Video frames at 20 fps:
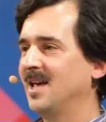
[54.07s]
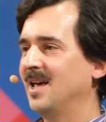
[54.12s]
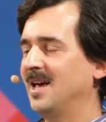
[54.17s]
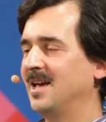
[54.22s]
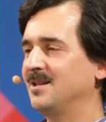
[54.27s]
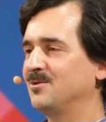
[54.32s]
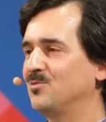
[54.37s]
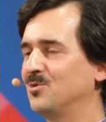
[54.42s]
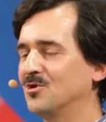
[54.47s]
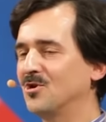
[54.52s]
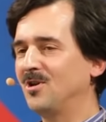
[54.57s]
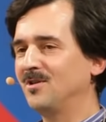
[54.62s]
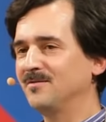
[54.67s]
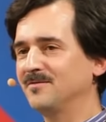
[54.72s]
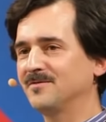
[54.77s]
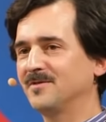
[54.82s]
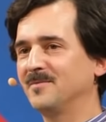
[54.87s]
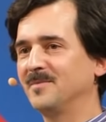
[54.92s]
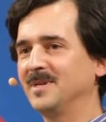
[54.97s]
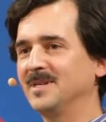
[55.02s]
And we're all
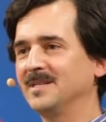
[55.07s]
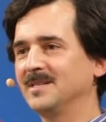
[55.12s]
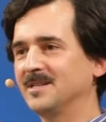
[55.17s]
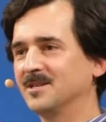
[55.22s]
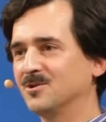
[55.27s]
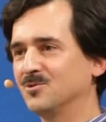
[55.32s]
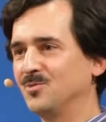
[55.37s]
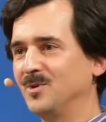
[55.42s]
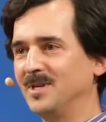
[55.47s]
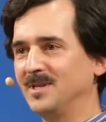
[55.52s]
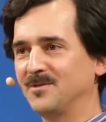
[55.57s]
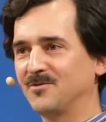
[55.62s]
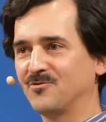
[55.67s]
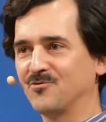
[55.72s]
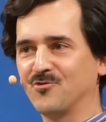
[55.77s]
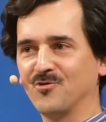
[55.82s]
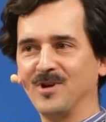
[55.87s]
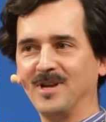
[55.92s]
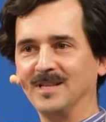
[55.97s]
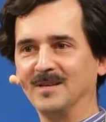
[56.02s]
familiar with
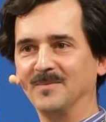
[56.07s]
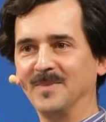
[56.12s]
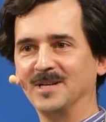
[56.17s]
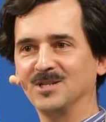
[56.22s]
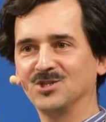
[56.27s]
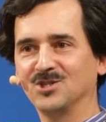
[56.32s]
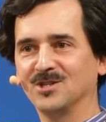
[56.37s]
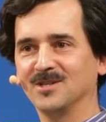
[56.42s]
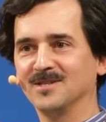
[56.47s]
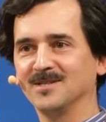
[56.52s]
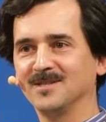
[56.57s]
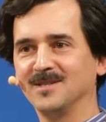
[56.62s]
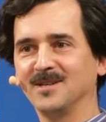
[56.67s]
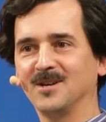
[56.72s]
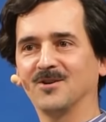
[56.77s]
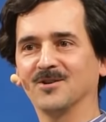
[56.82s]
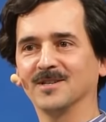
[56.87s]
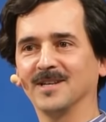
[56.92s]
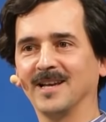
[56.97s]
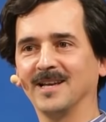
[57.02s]
3 dimensions in
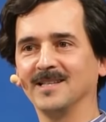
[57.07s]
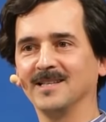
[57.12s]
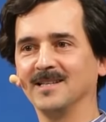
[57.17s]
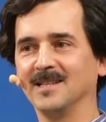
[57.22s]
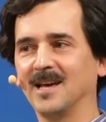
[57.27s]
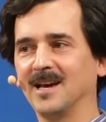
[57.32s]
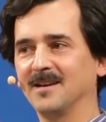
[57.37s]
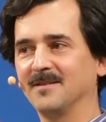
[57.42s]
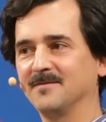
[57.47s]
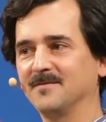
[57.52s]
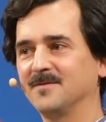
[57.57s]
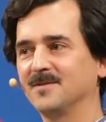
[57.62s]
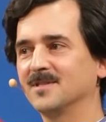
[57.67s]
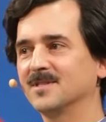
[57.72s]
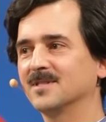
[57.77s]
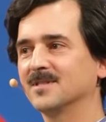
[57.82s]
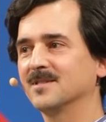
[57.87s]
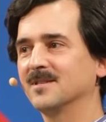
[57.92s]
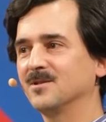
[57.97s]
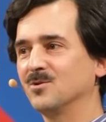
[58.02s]
our daily lives.